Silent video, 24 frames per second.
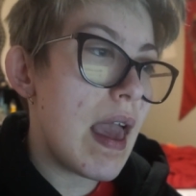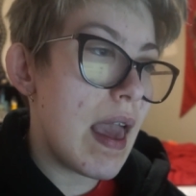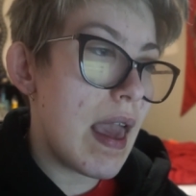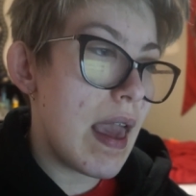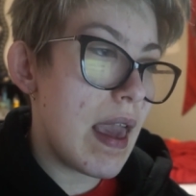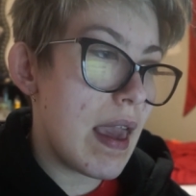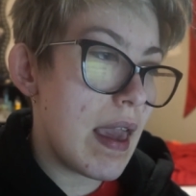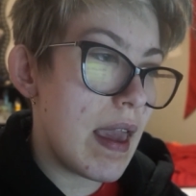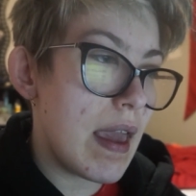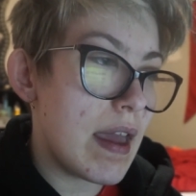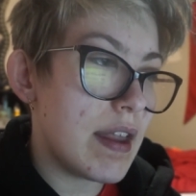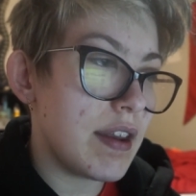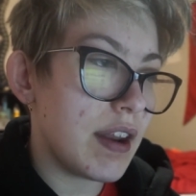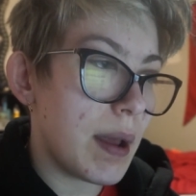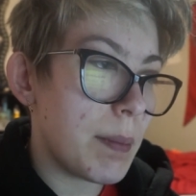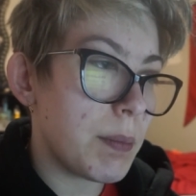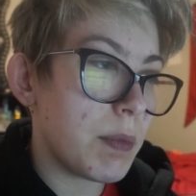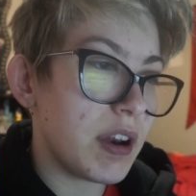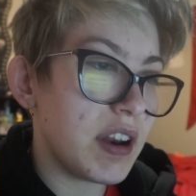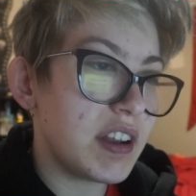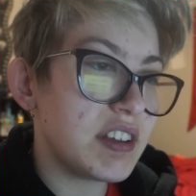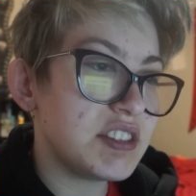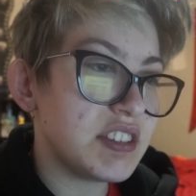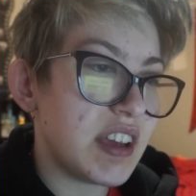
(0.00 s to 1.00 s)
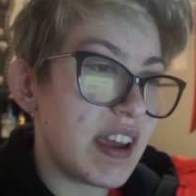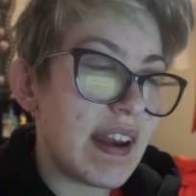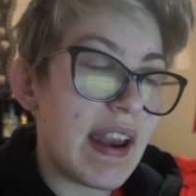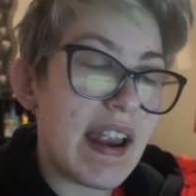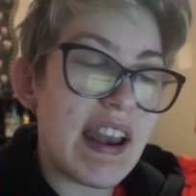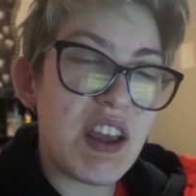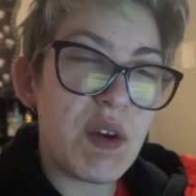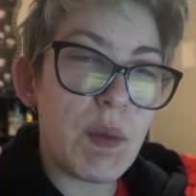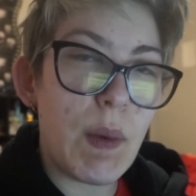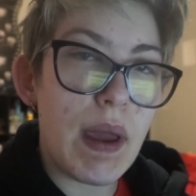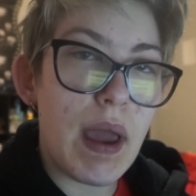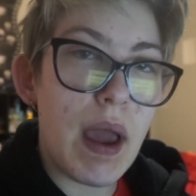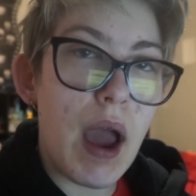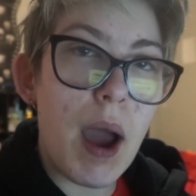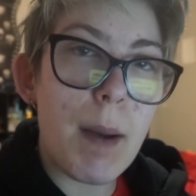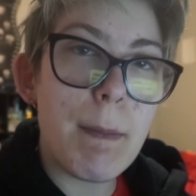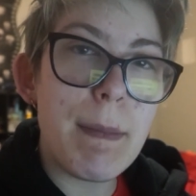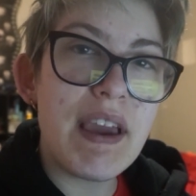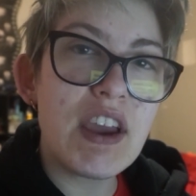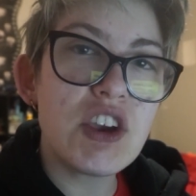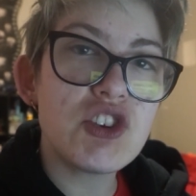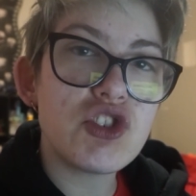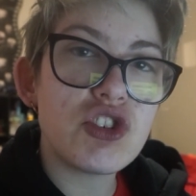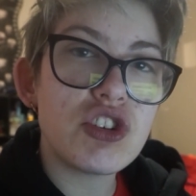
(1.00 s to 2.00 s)
and I'm gonna say it anyway.
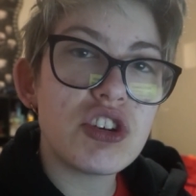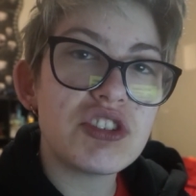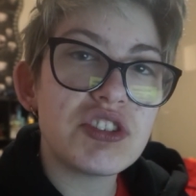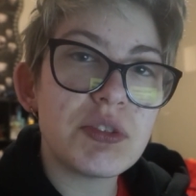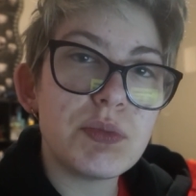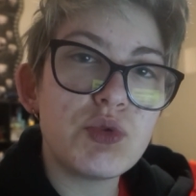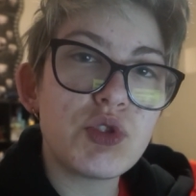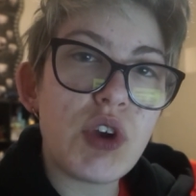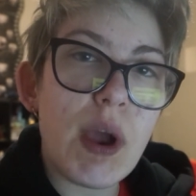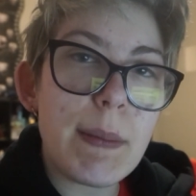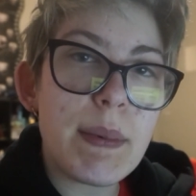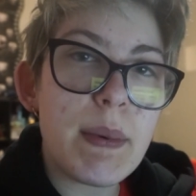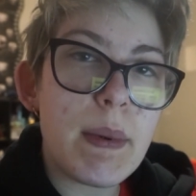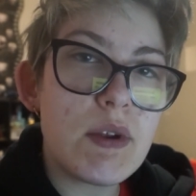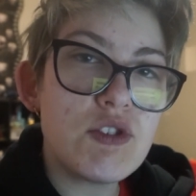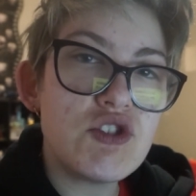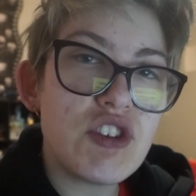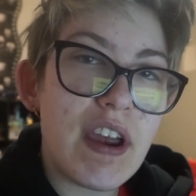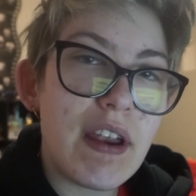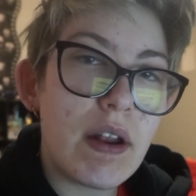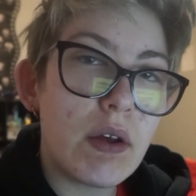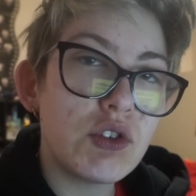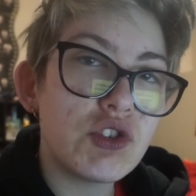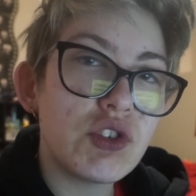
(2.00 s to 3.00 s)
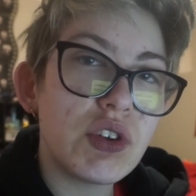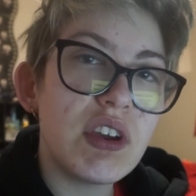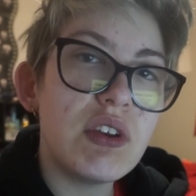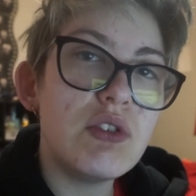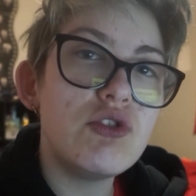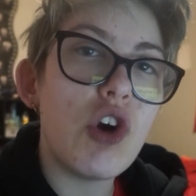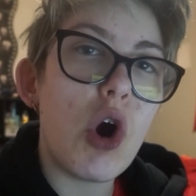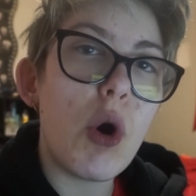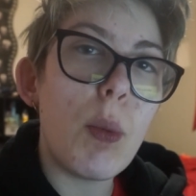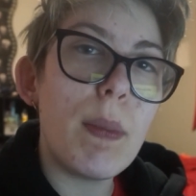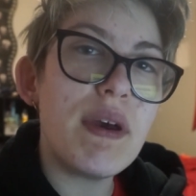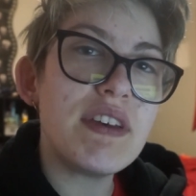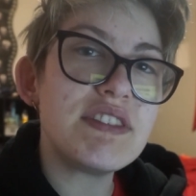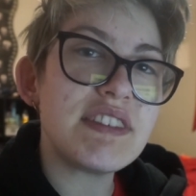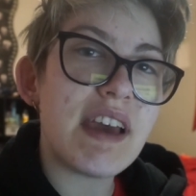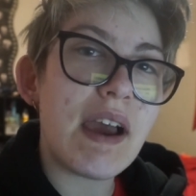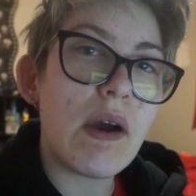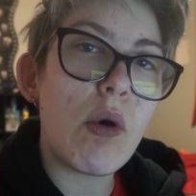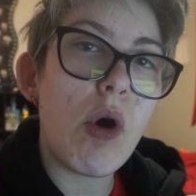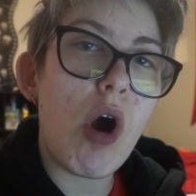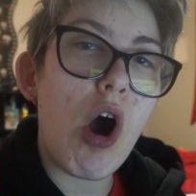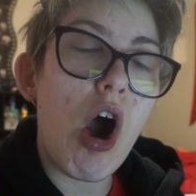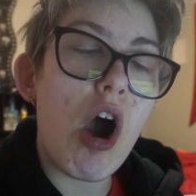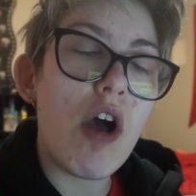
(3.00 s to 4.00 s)
Make sure to subscribe to my channel so you don't miss
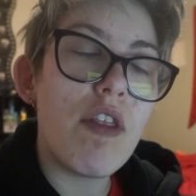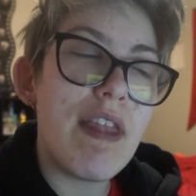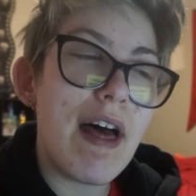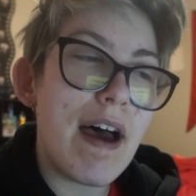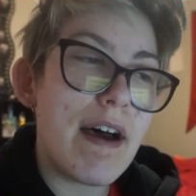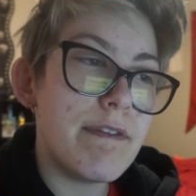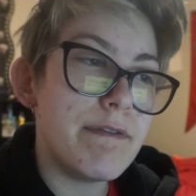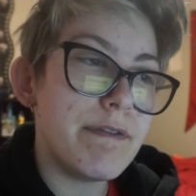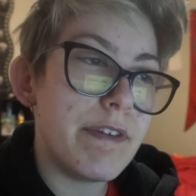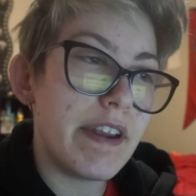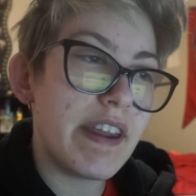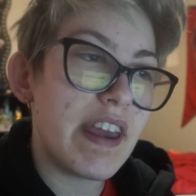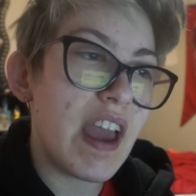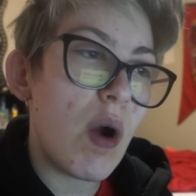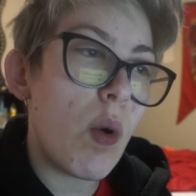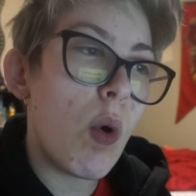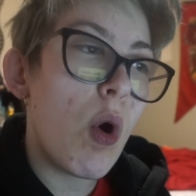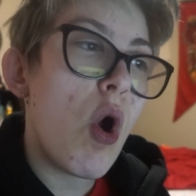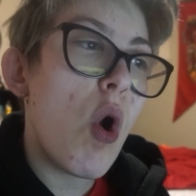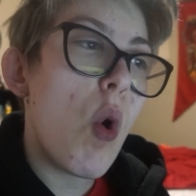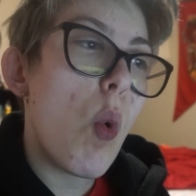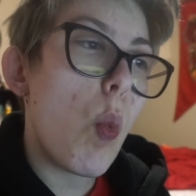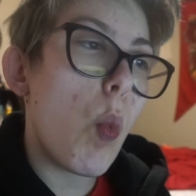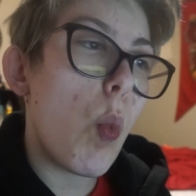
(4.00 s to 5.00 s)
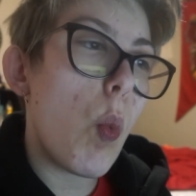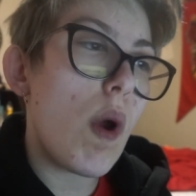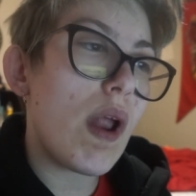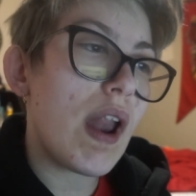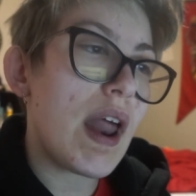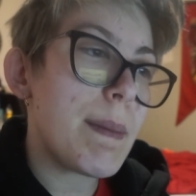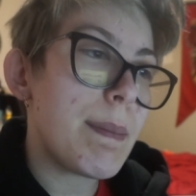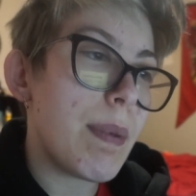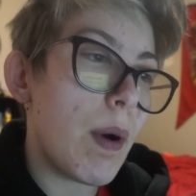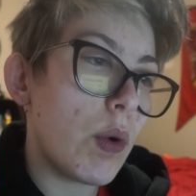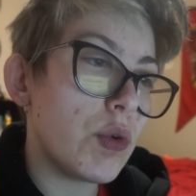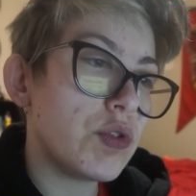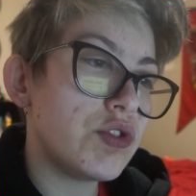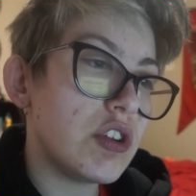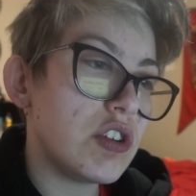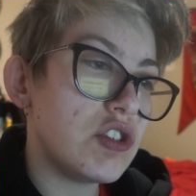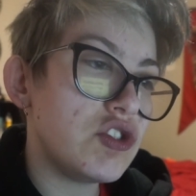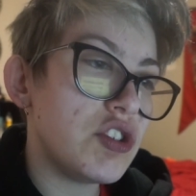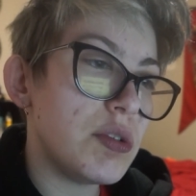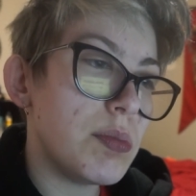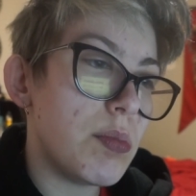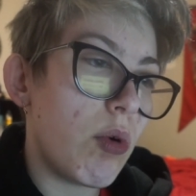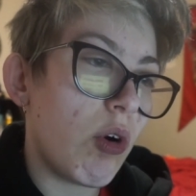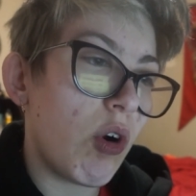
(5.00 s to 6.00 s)
out on that video when I post
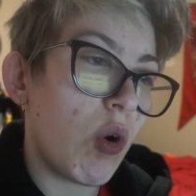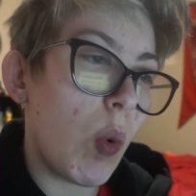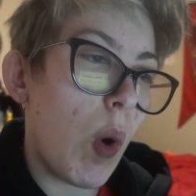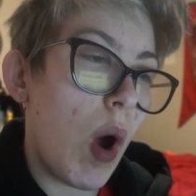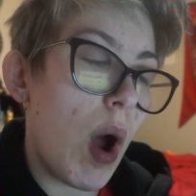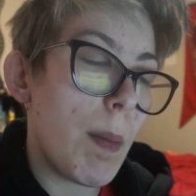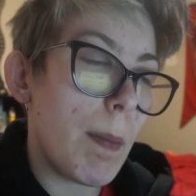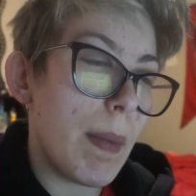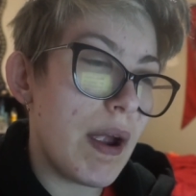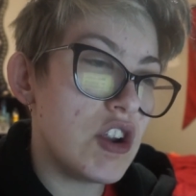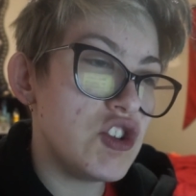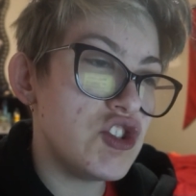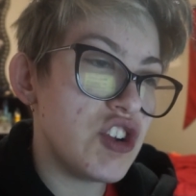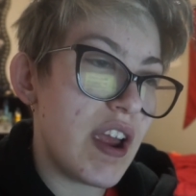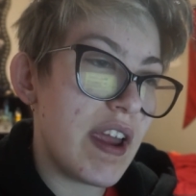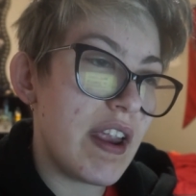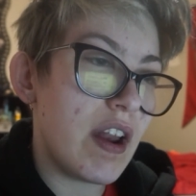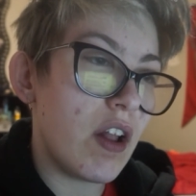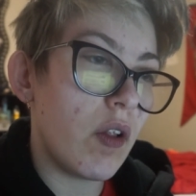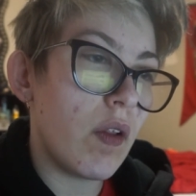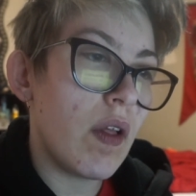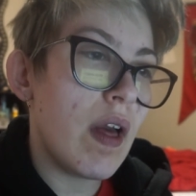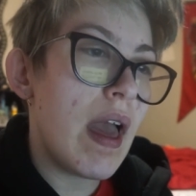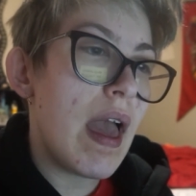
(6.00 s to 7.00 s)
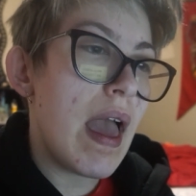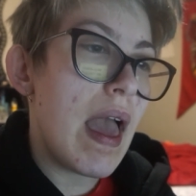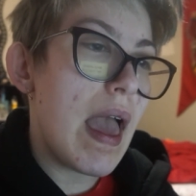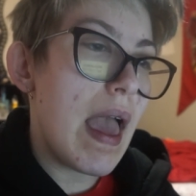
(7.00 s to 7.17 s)
it tomorrow on my channel.